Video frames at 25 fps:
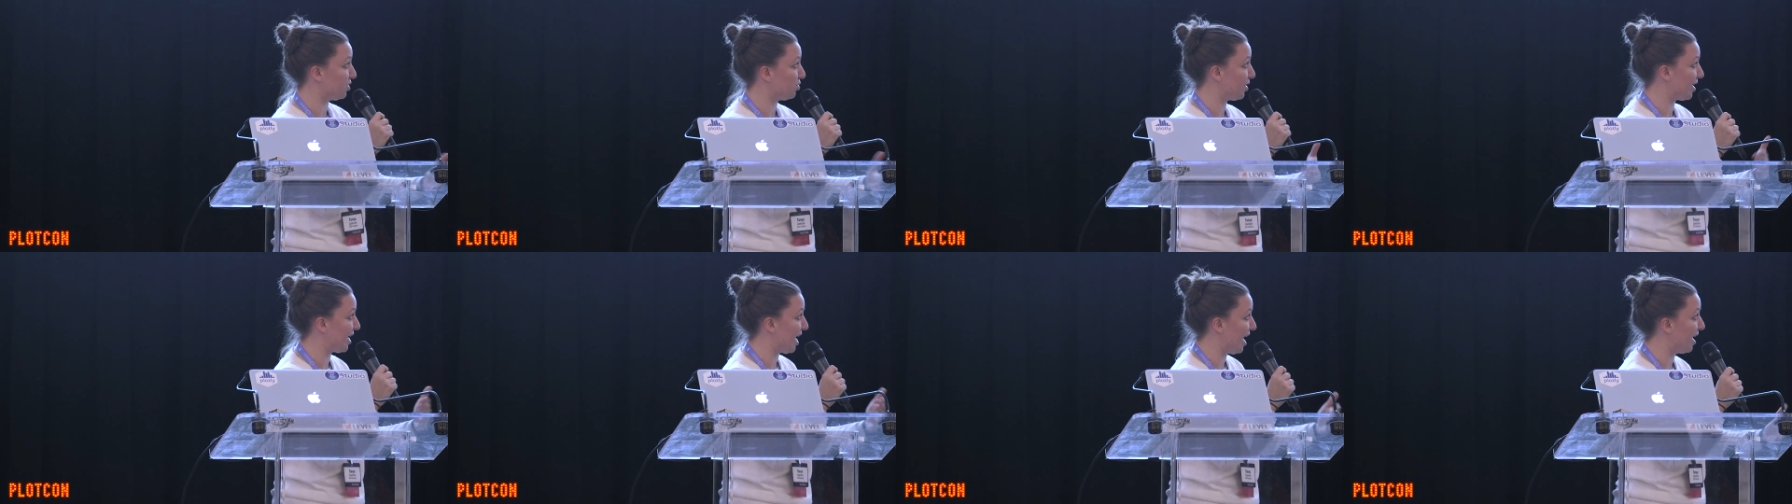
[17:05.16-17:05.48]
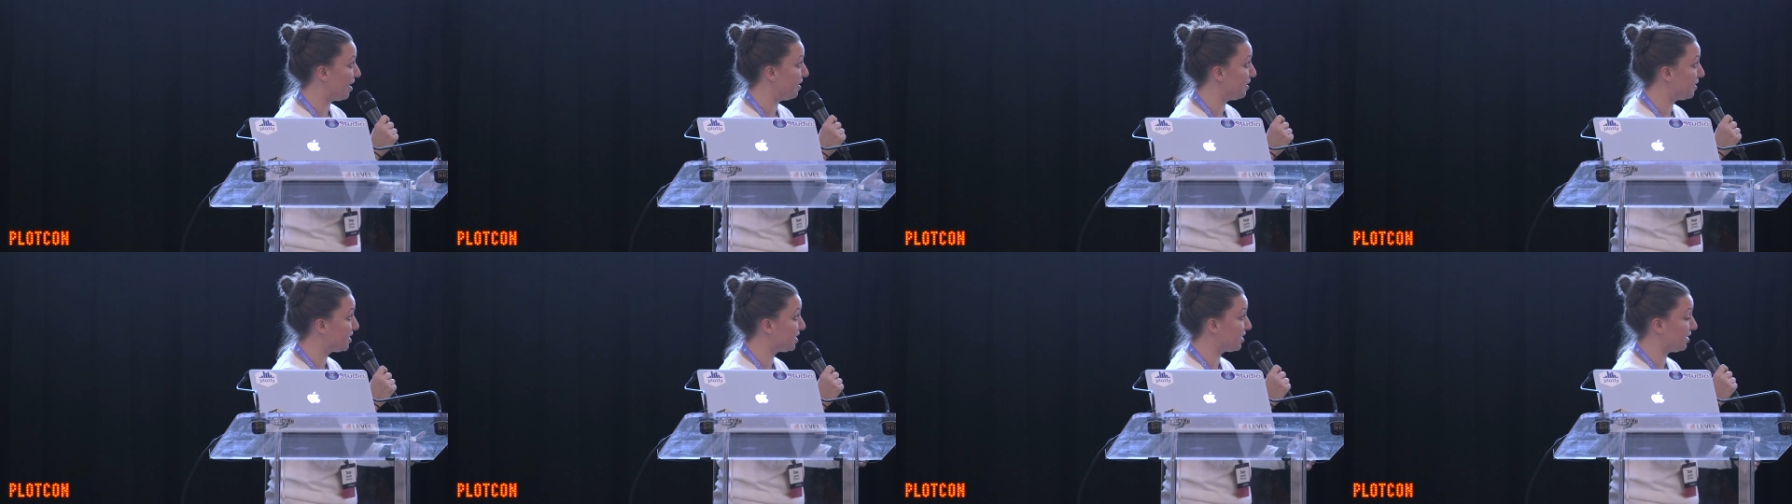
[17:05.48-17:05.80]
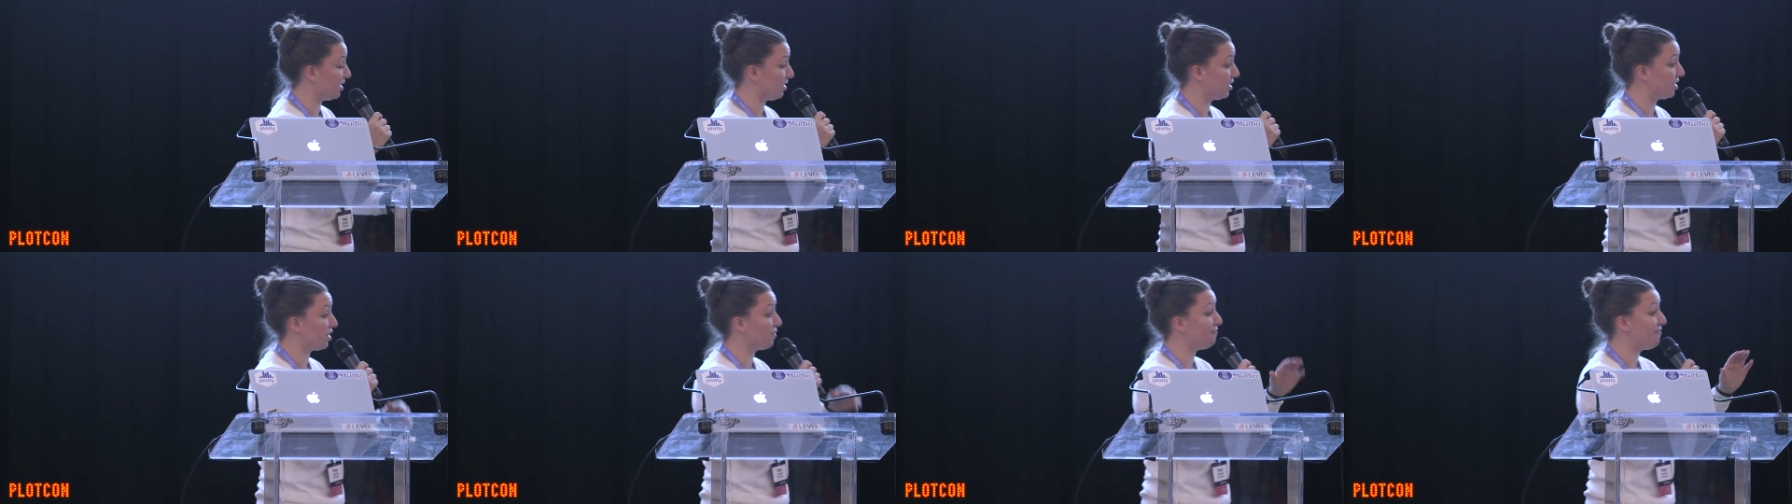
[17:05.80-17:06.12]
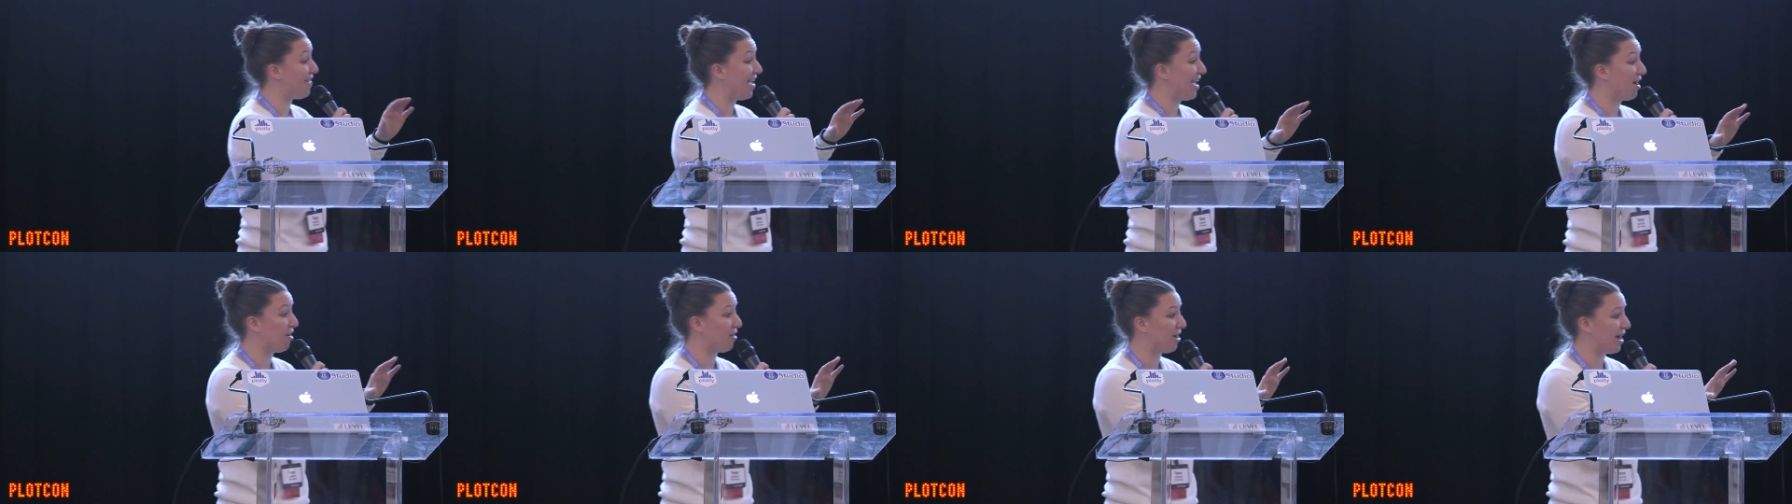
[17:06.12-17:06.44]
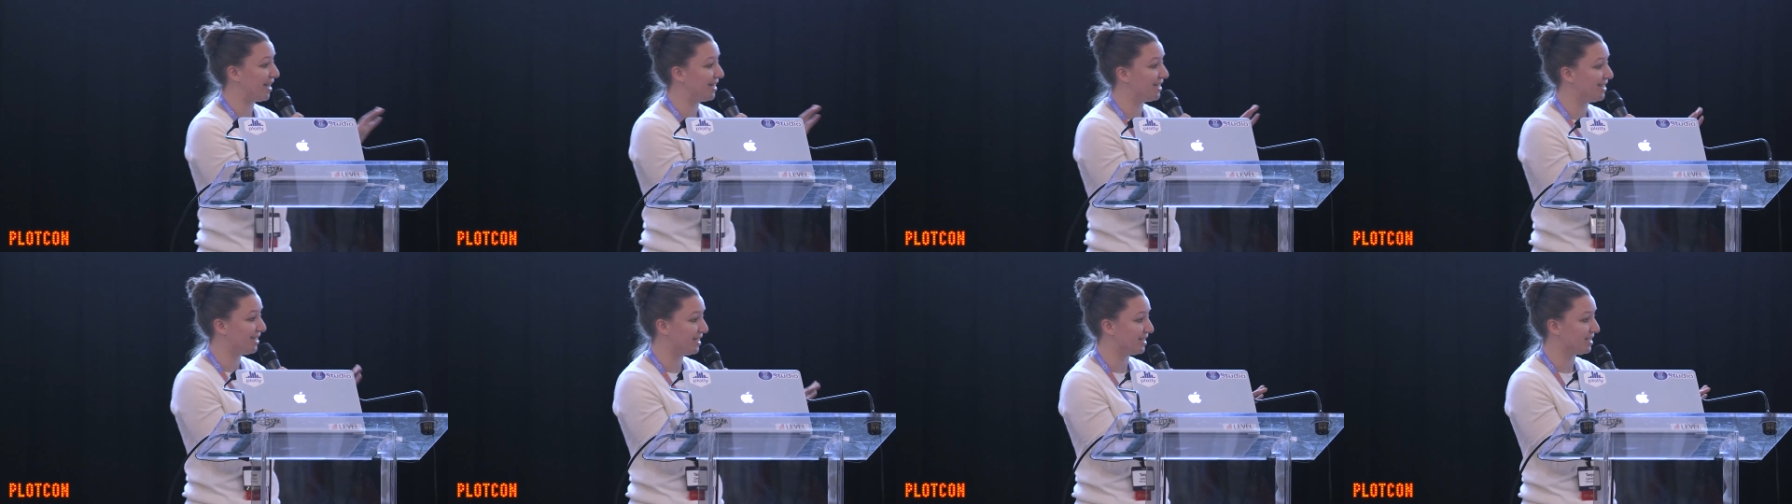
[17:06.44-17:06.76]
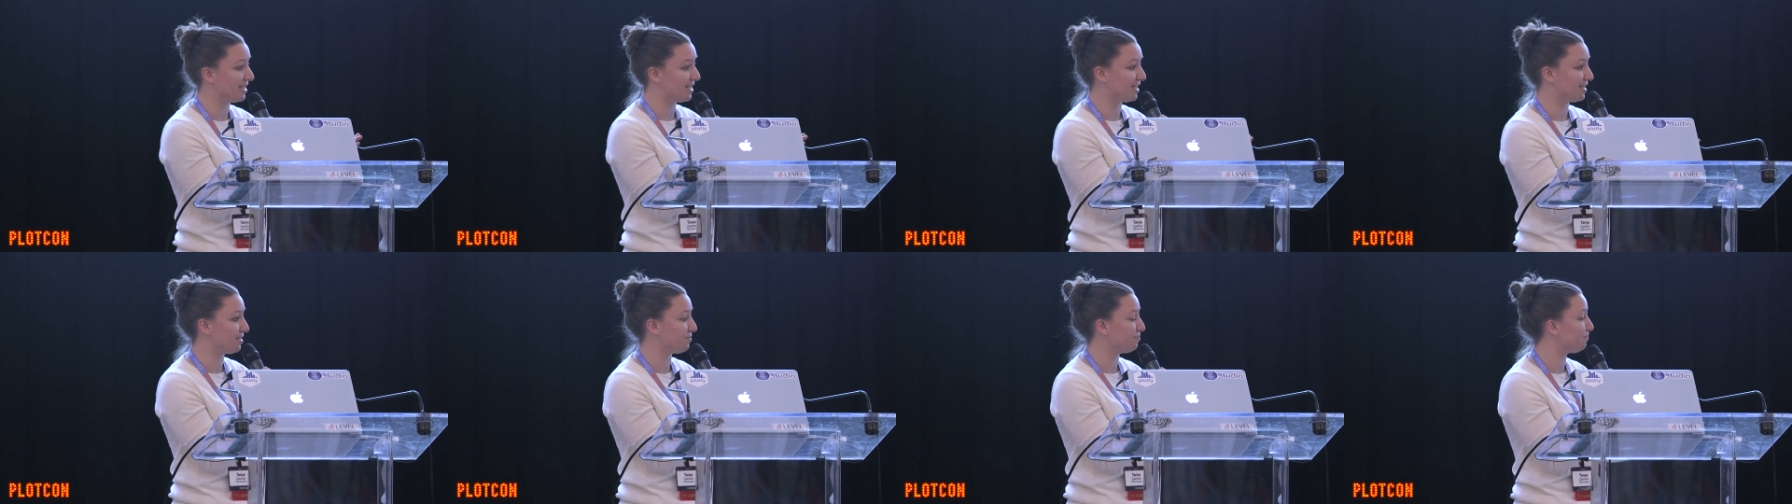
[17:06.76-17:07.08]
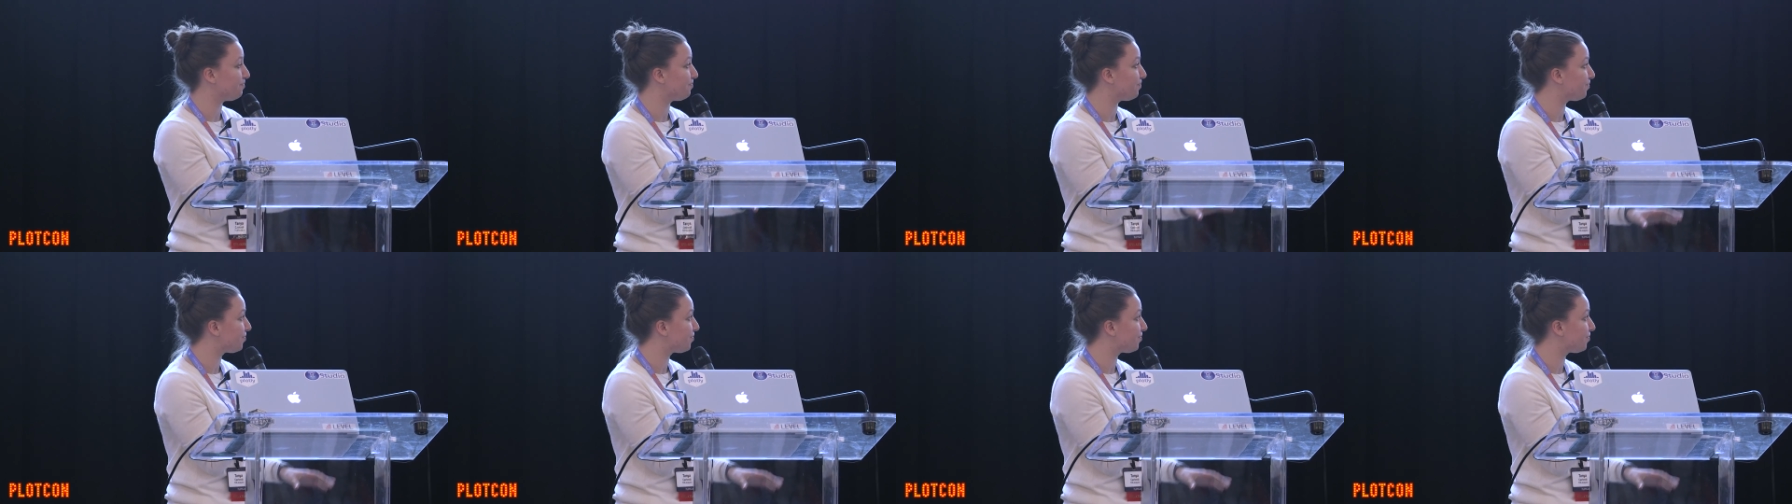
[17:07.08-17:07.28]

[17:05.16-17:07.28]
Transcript: as we can to convey our ideas.